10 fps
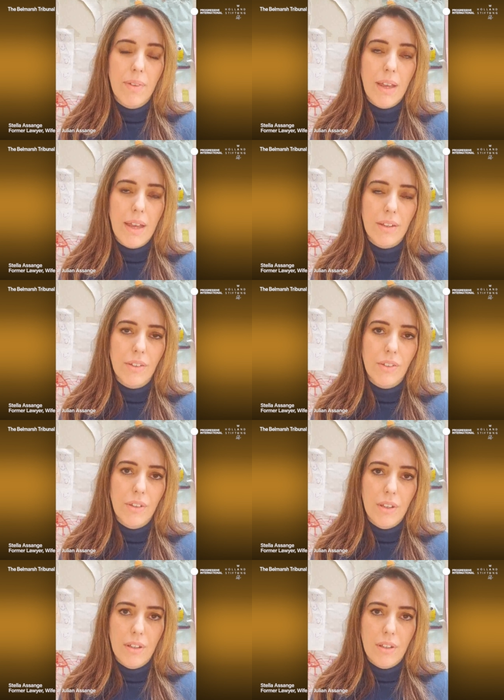and
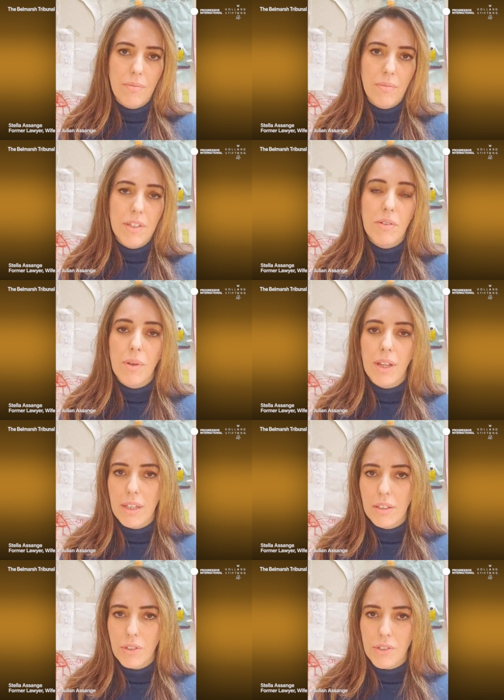
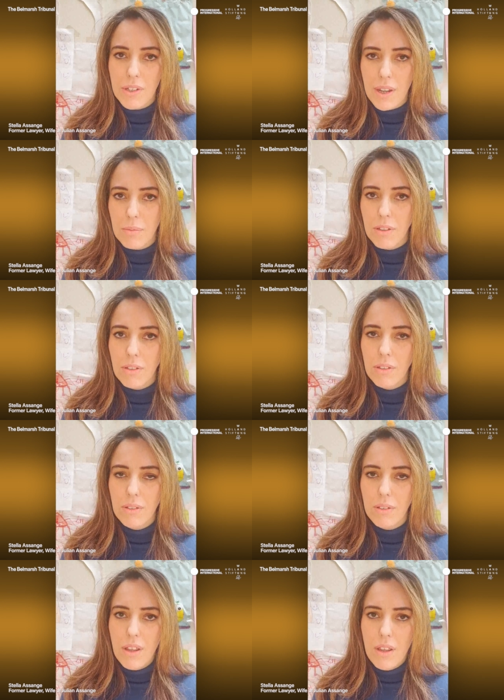derailing those attempts.
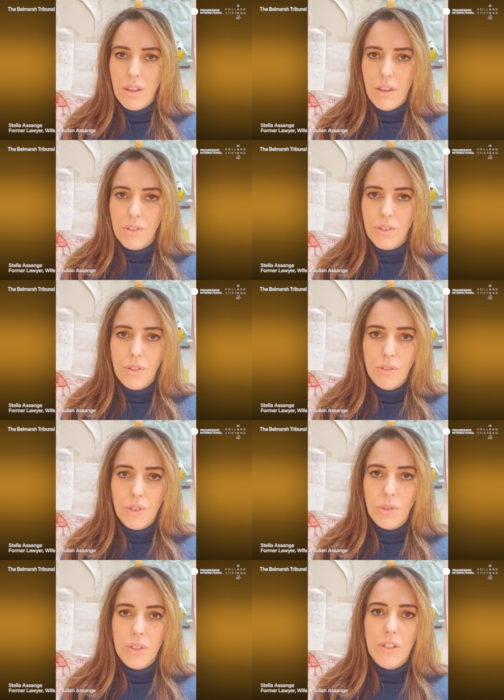So
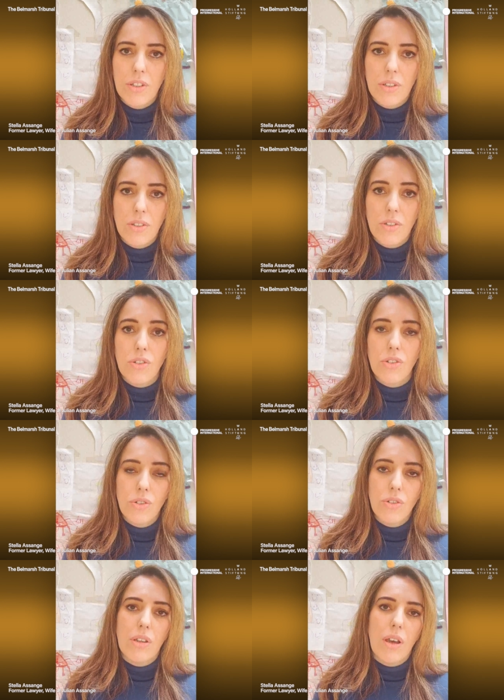Julian has
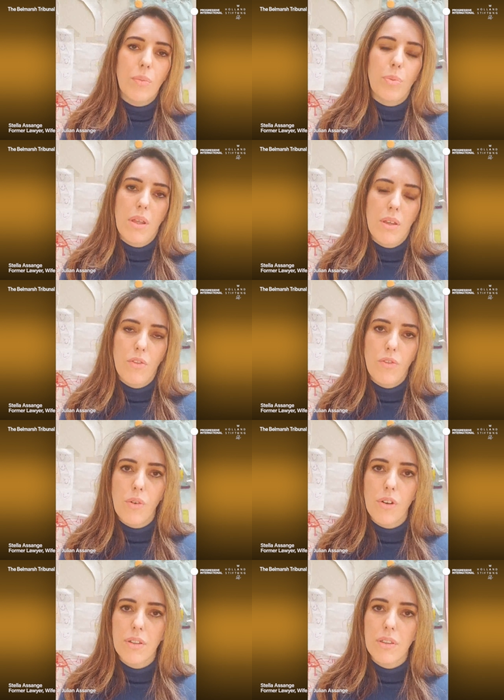stood up
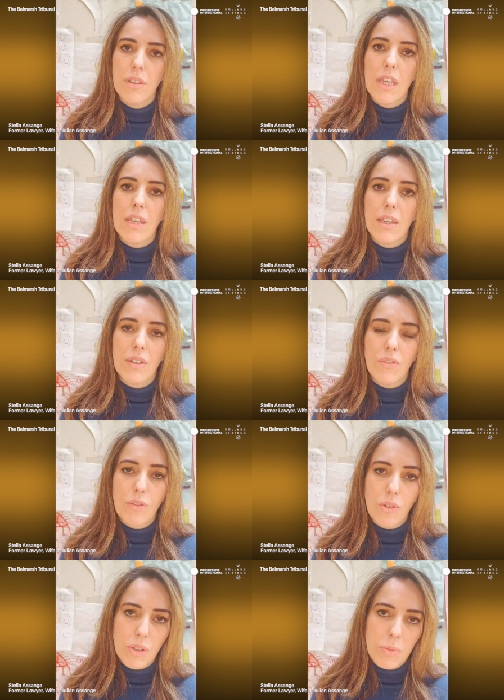for the
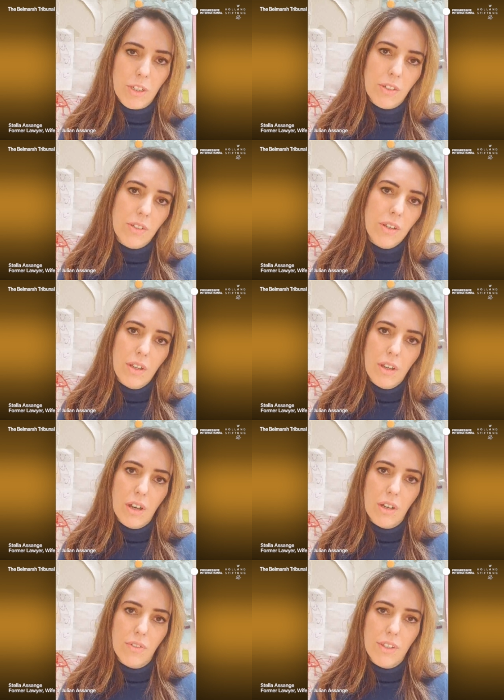enforcement
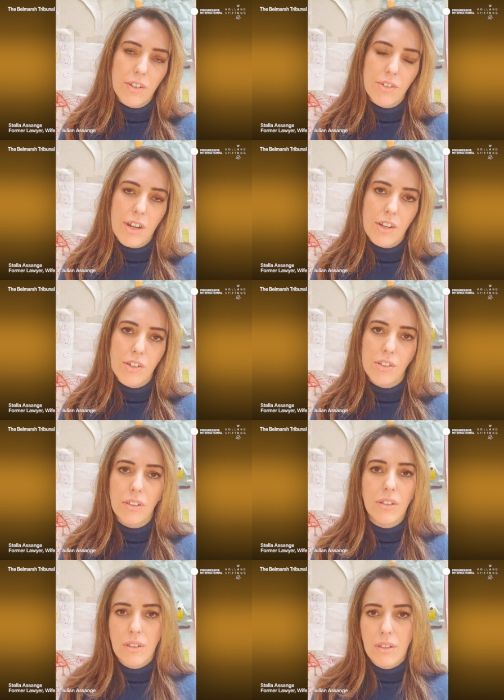of the
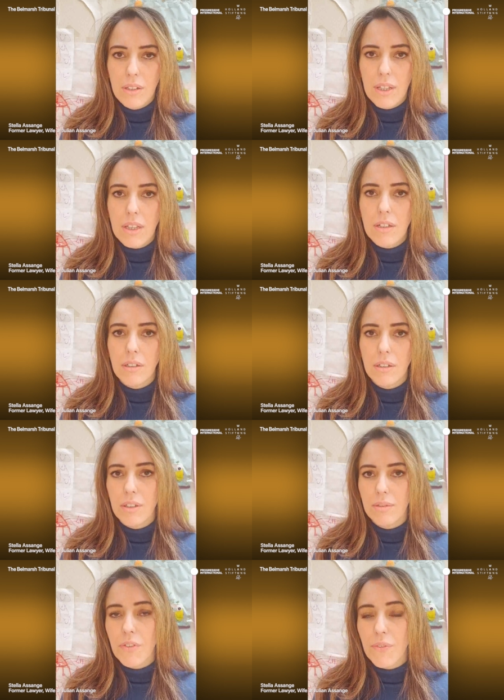international legal
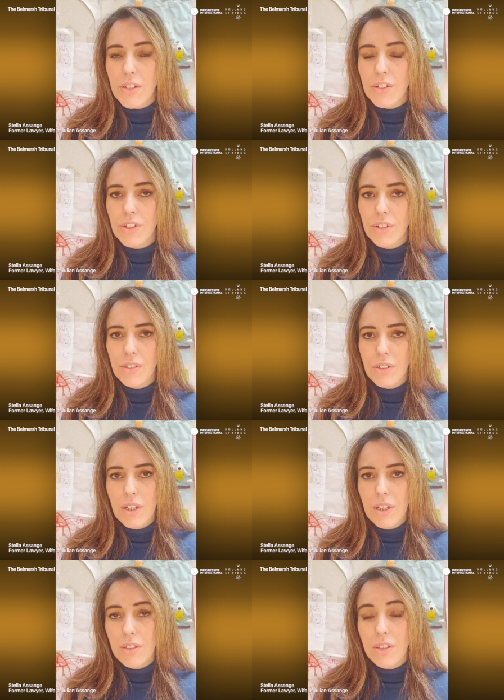conventions
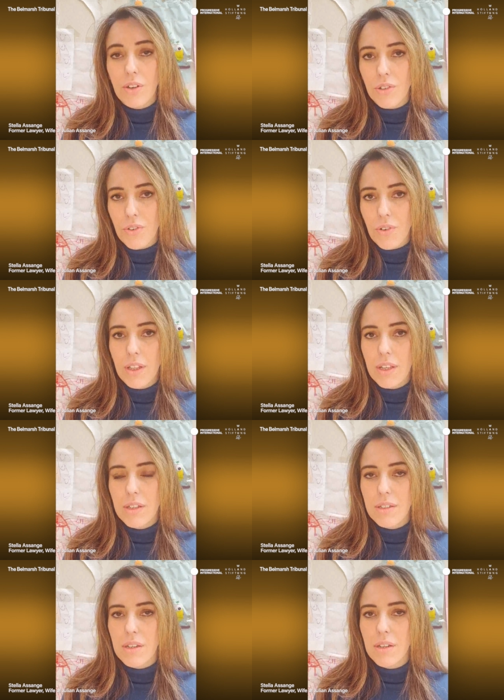that Australia
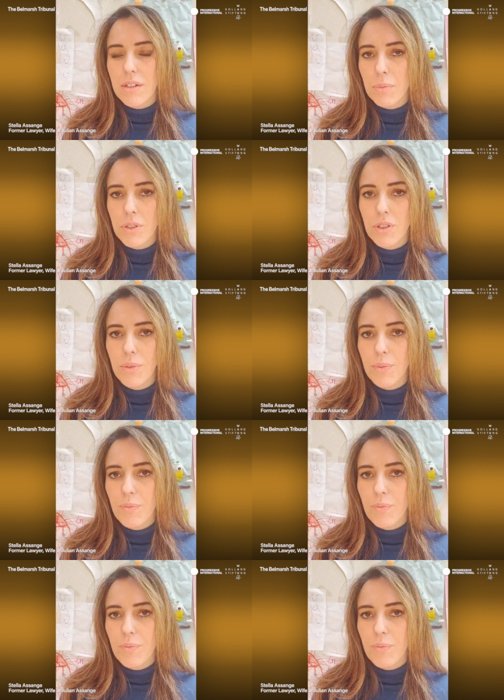has signed up to,